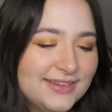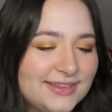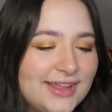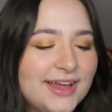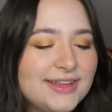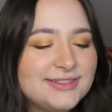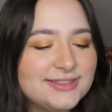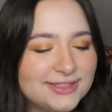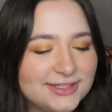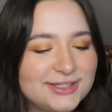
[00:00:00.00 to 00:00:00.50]

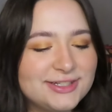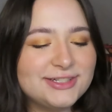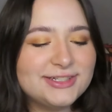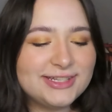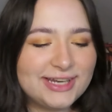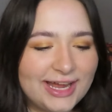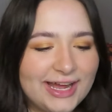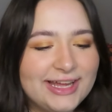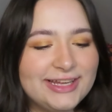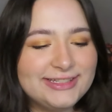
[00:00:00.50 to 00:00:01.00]
That's a
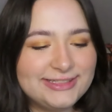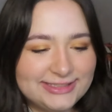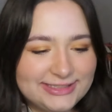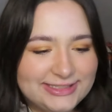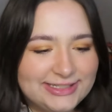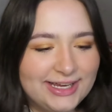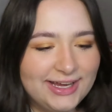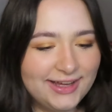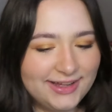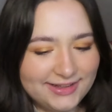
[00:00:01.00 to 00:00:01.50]
good
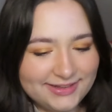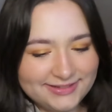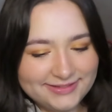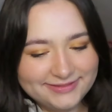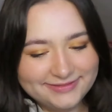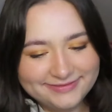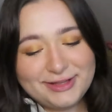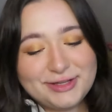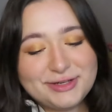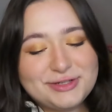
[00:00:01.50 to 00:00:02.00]
idea.
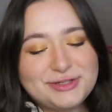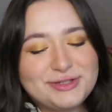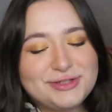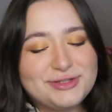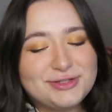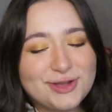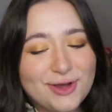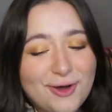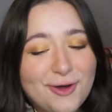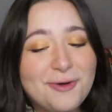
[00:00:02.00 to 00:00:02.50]
There's
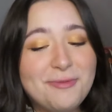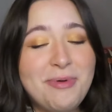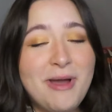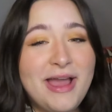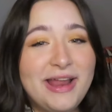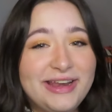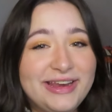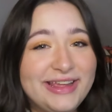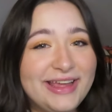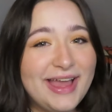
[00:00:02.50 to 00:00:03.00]
so
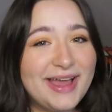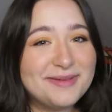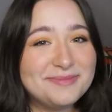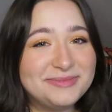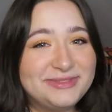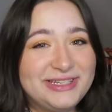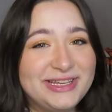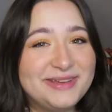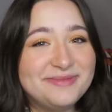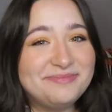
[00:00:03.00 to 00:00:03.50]
many
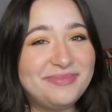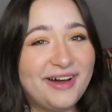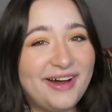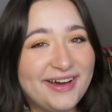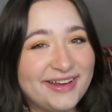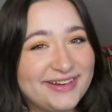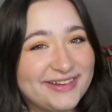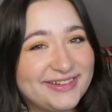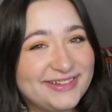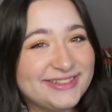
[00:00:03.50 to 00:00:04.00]
empty
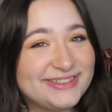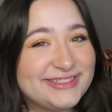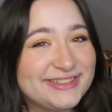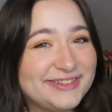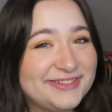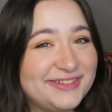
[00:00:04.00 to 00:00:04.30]
bottles